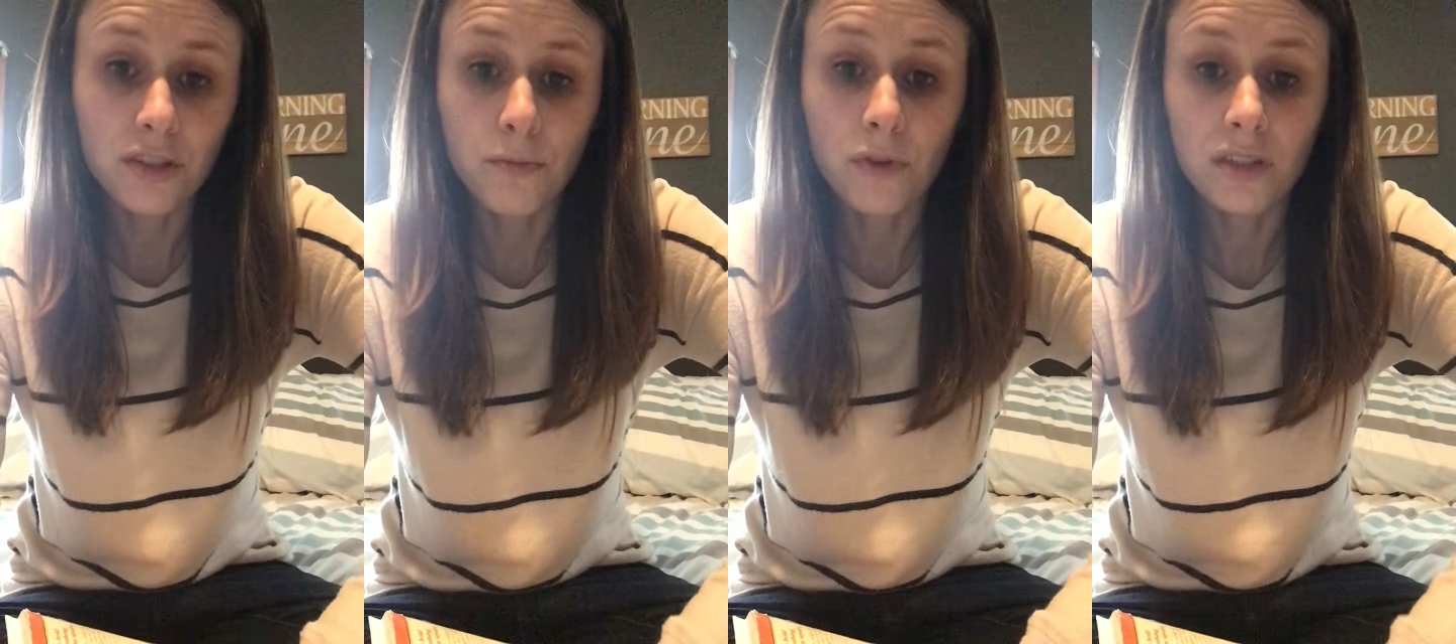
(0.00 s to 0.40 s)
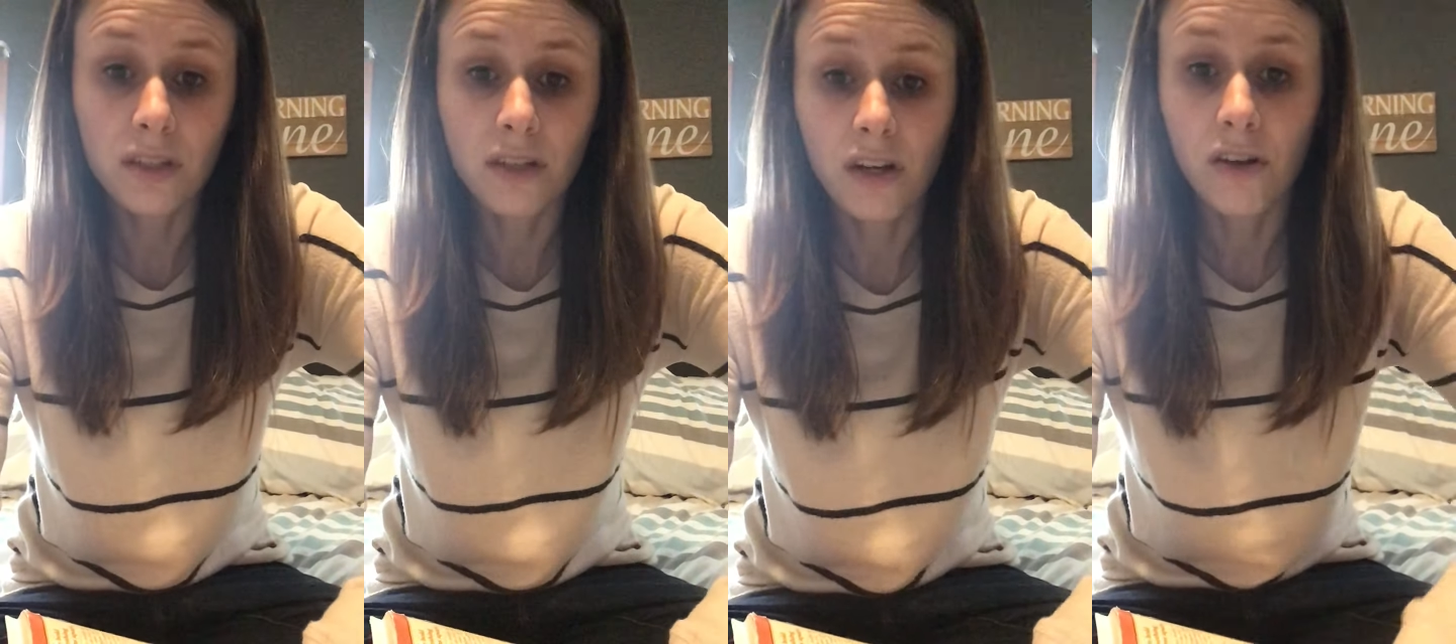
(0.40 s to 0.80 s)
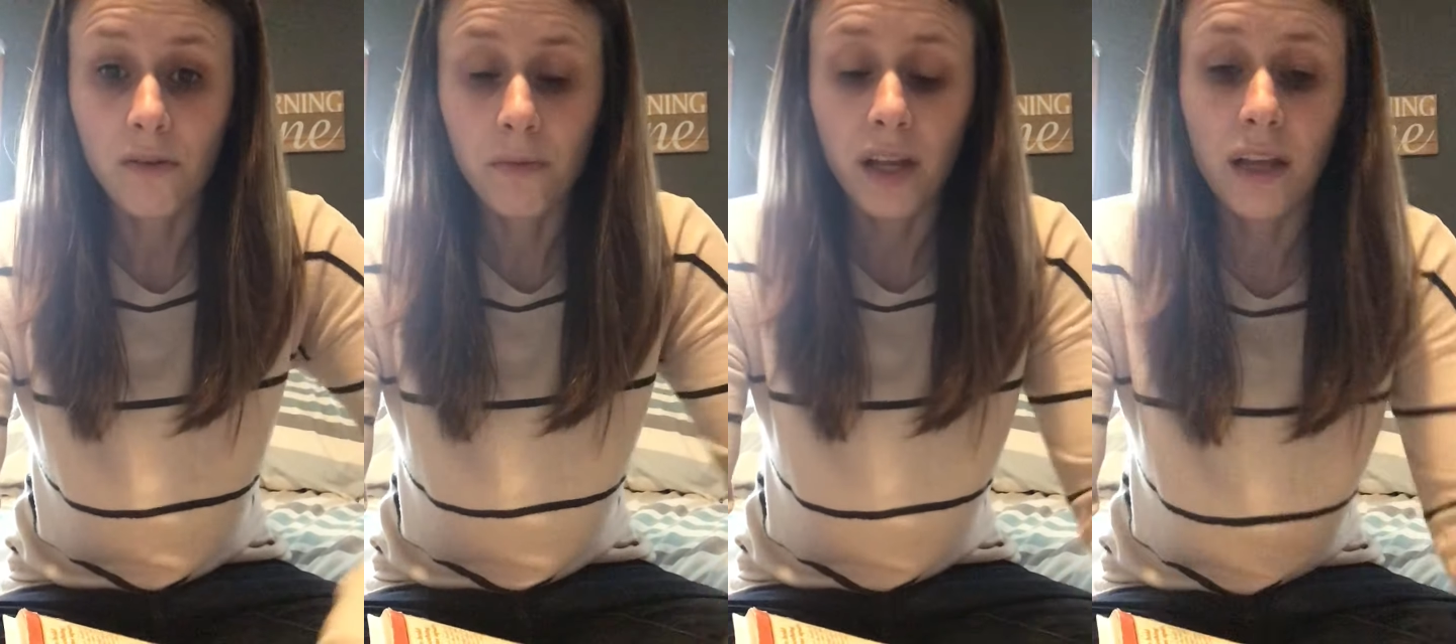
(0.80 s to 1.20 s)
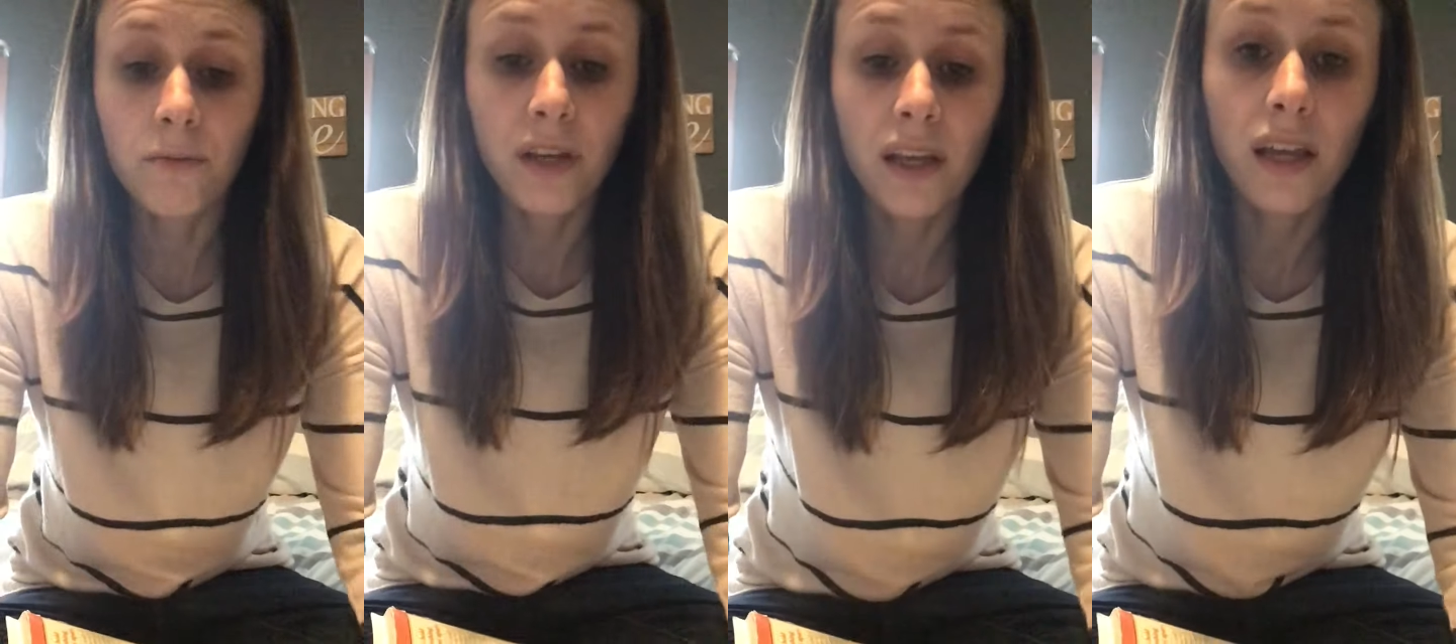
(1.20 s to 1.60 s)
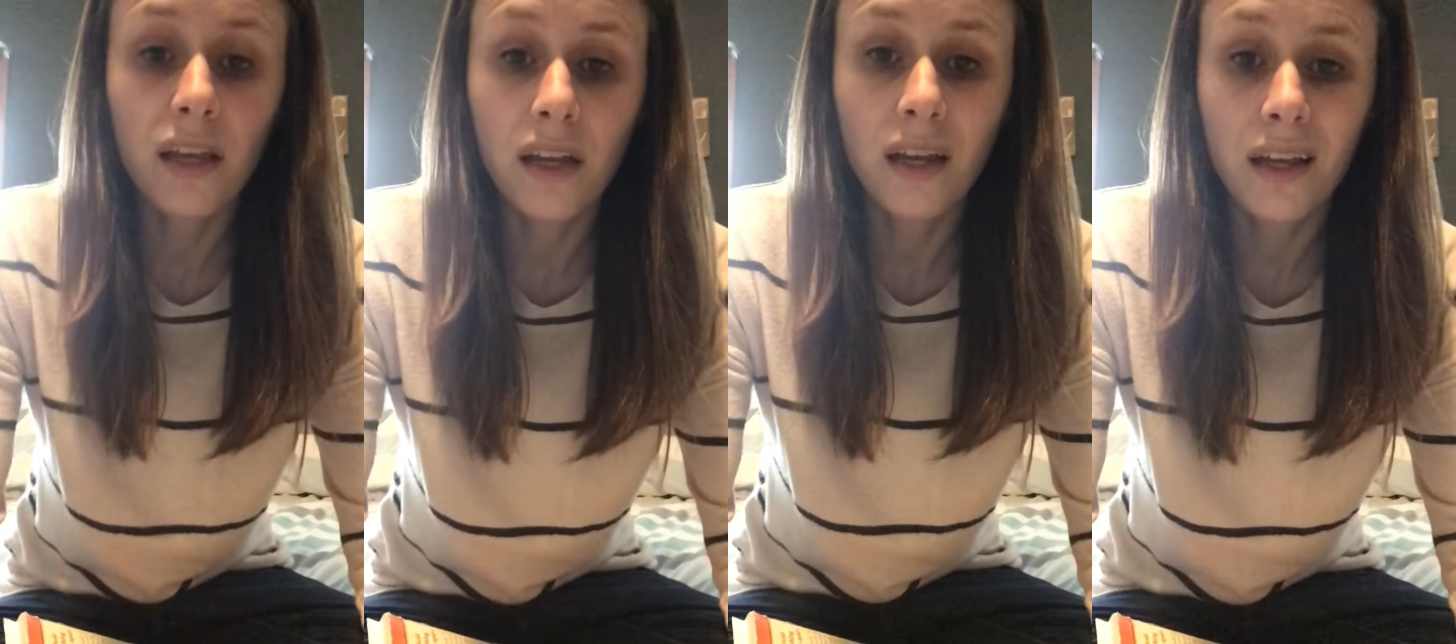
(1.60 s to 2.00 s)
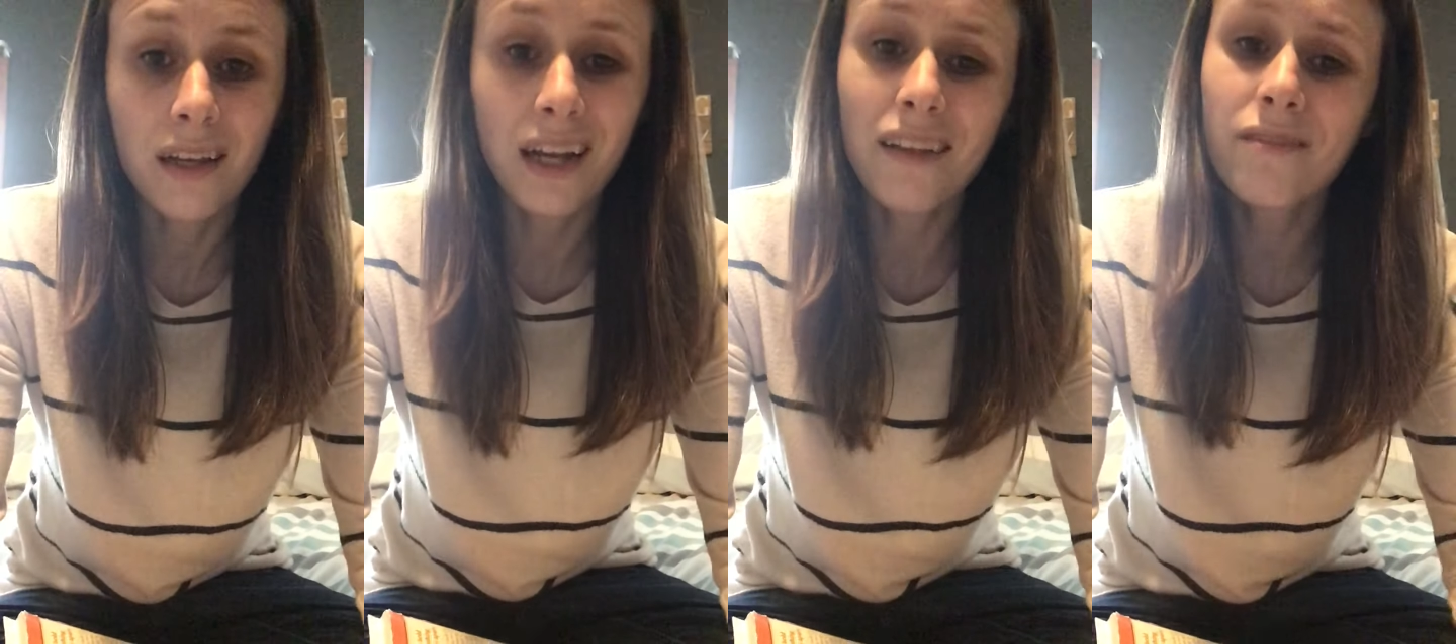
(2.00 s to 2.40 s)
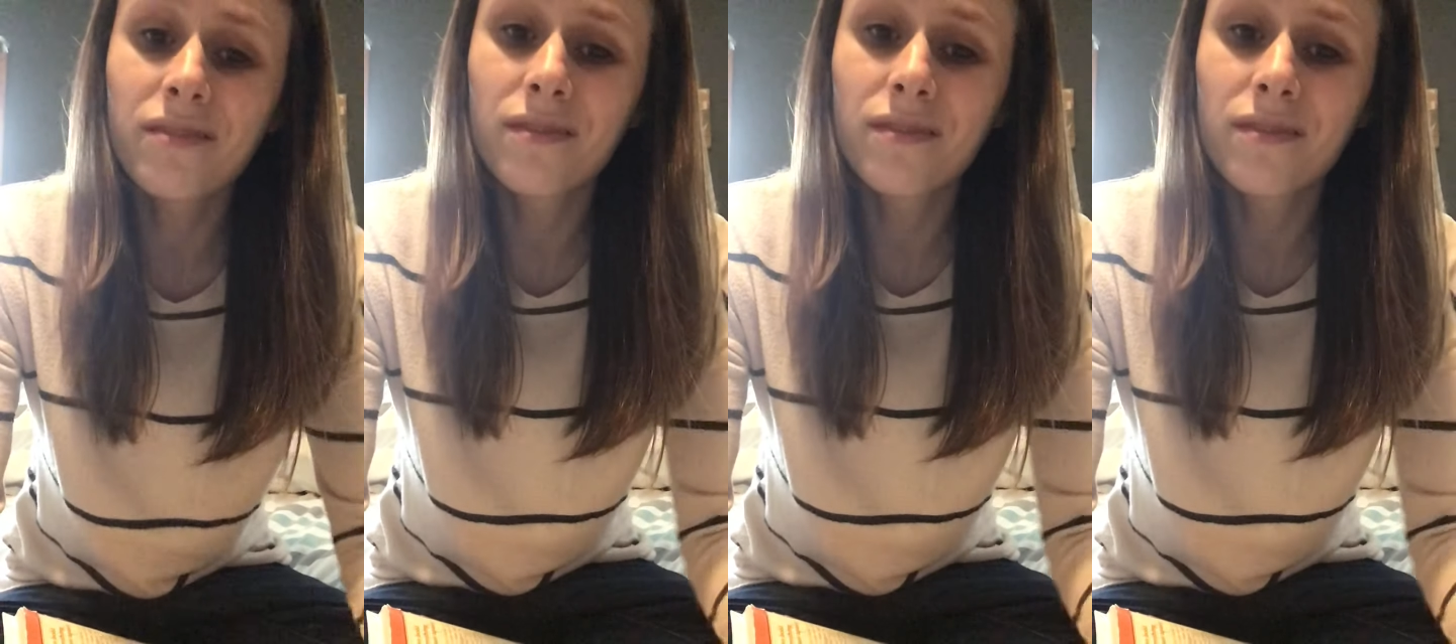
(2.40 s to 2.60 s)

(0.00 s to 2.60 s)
Morrison home. And we kind of